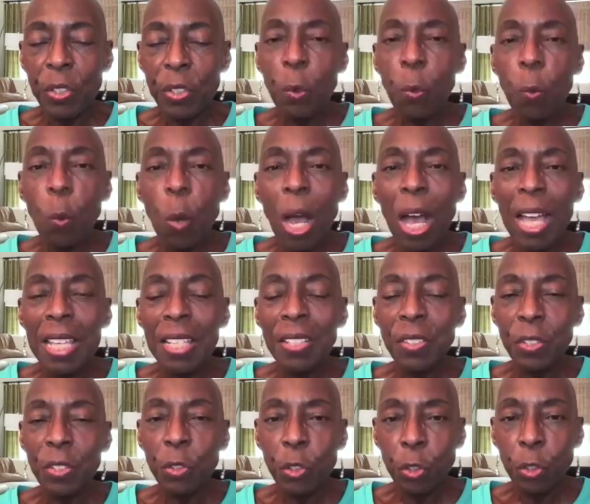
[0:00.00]
the
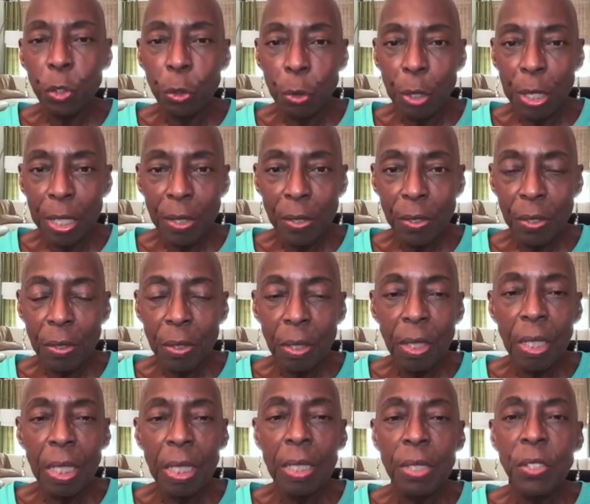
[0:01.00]
wisest choice
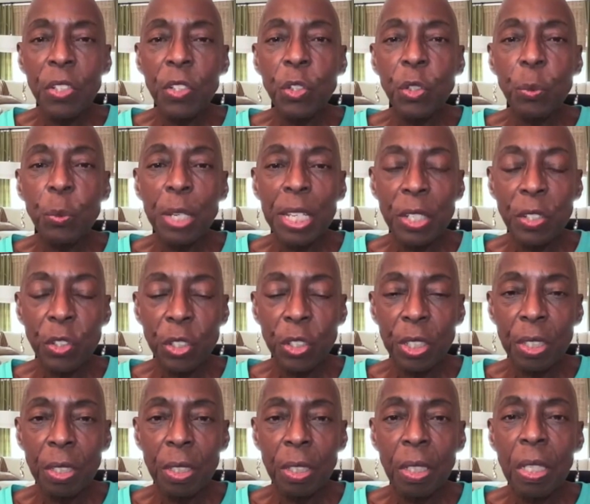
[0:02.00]
in a
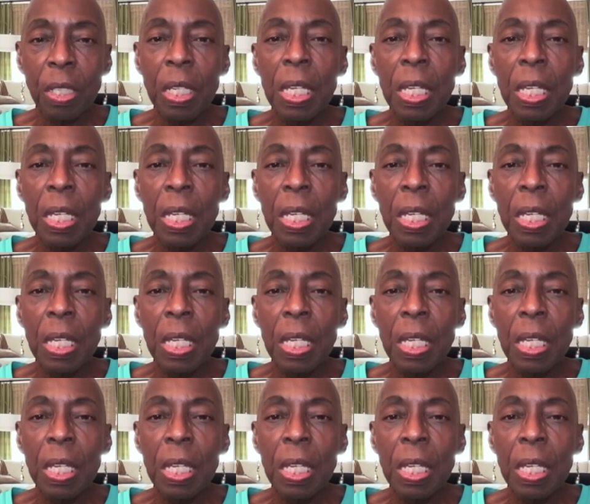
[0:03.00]
situation,